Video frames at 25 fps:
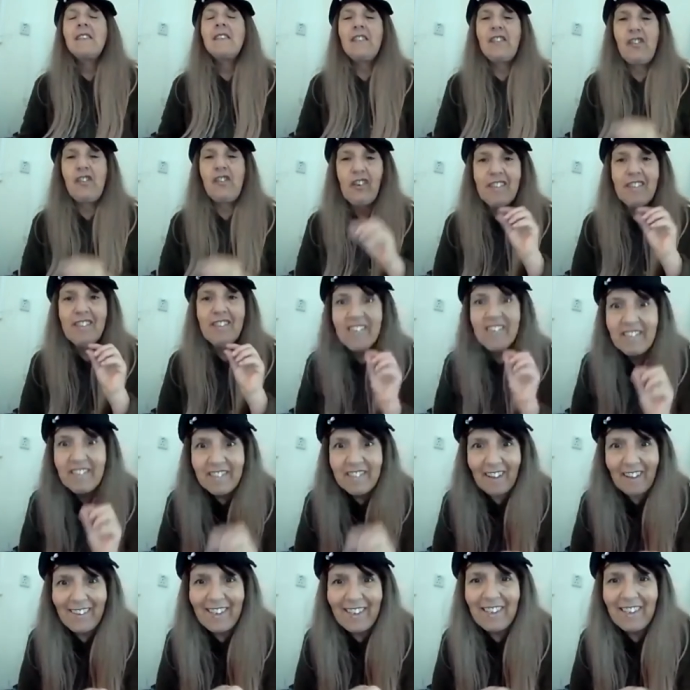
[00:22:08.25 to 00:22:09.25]
You are
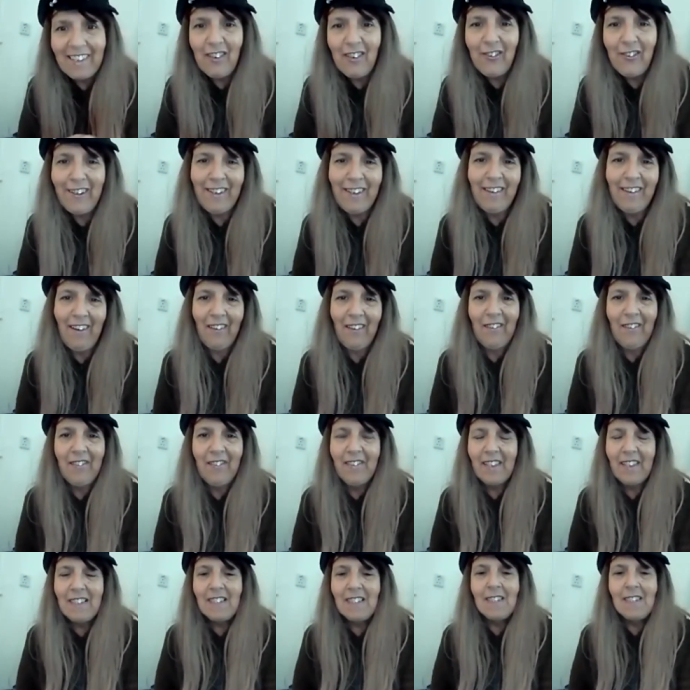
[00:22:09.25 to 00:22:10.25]
stuck in your
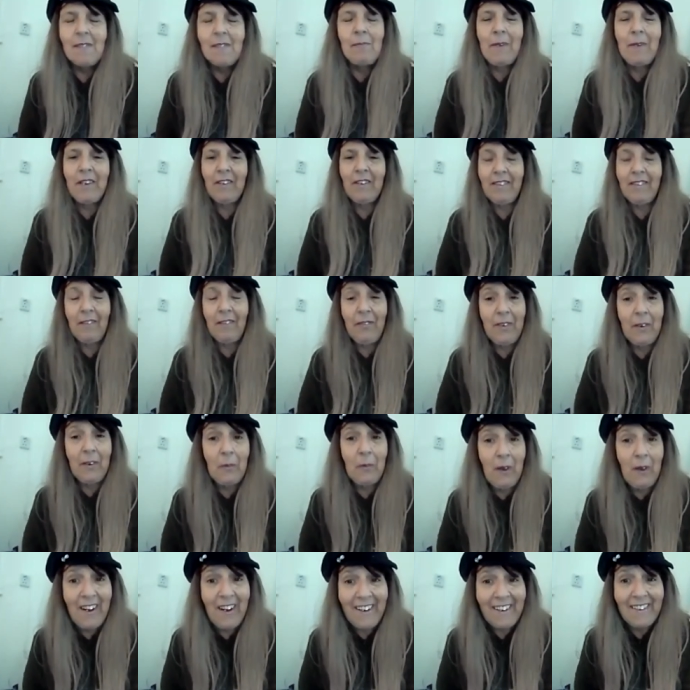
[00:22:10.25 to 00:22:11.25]
egos. Because if you
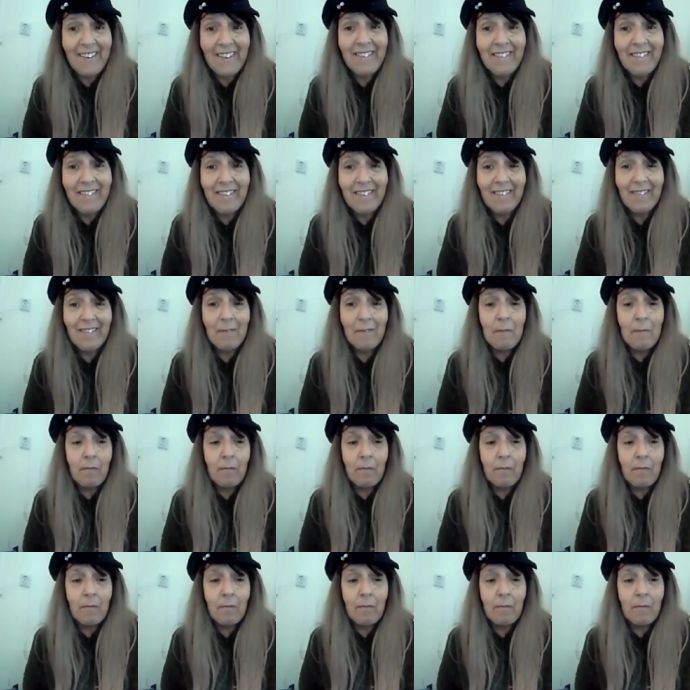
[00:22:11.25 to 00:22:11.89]
weren't,